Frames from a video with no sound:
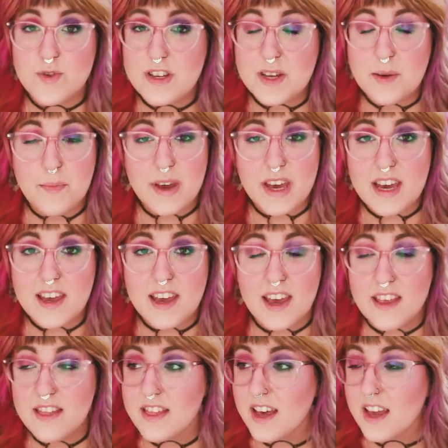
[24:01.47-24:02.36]
really big
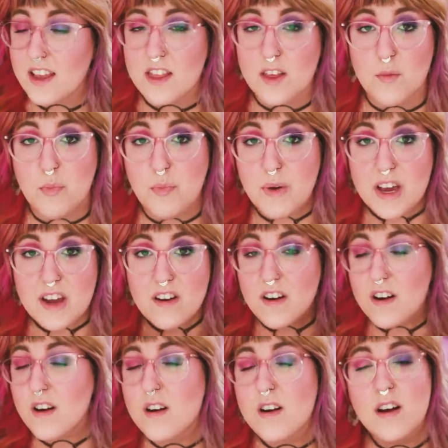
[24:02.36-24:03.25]
in like the
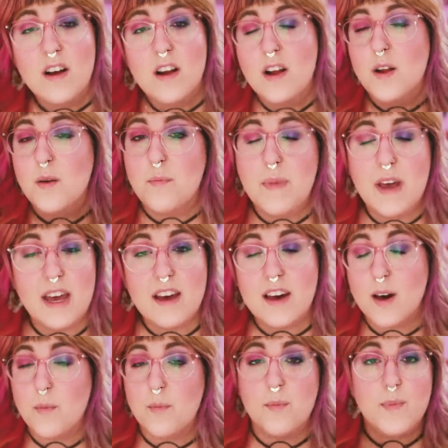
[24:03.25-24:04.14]
bigger
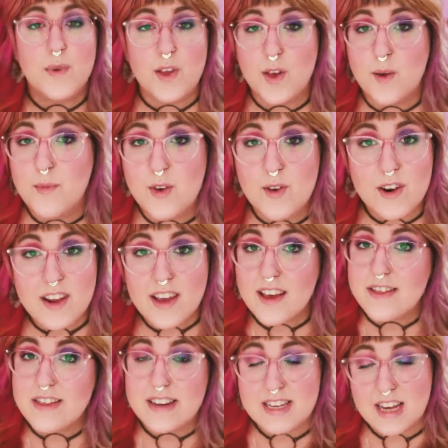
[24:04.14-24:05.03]
makeup
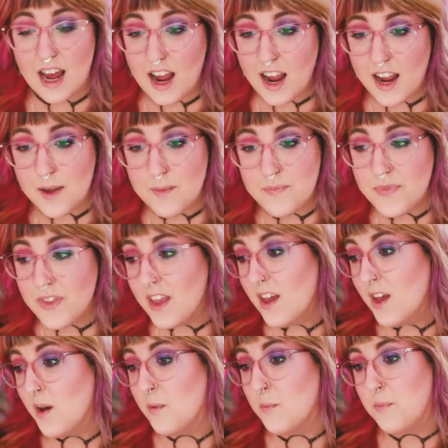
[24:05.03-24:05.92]
community at the time,
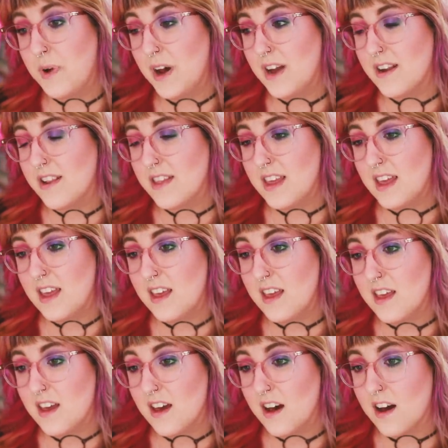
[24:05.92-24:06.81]
but
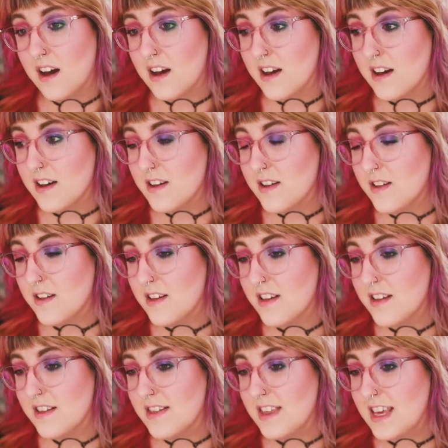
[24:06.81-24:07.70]
the uh,
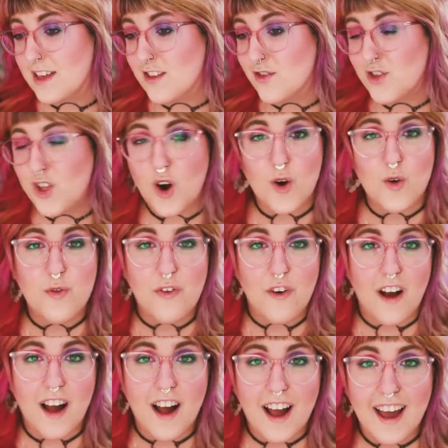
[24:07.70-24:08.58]
the
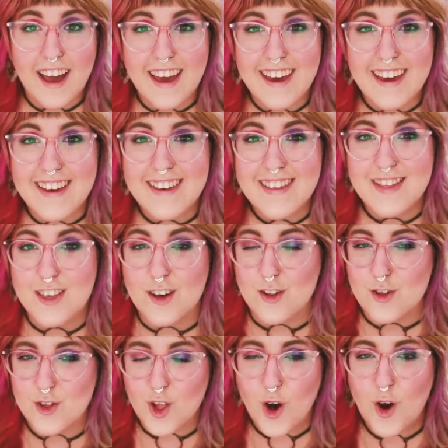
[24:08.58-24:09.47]
lo-fi, the
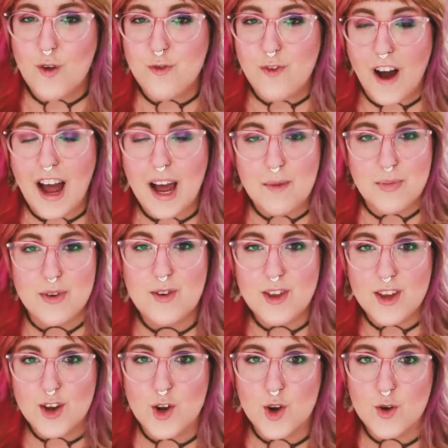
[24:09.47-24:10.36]
lo-fi
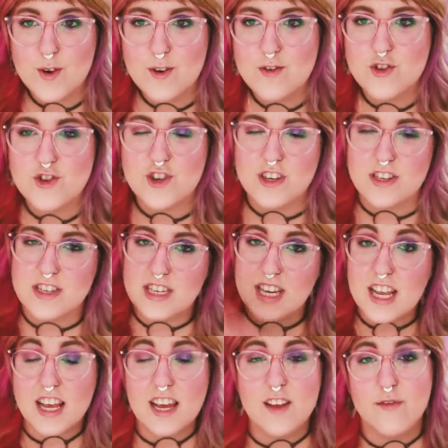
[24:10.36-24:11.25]
beauty gurus just
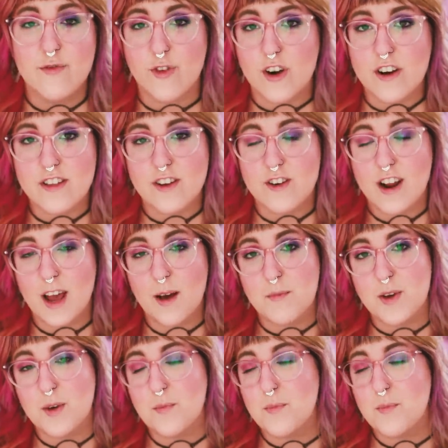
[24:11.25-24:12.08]
sitting in front of their damn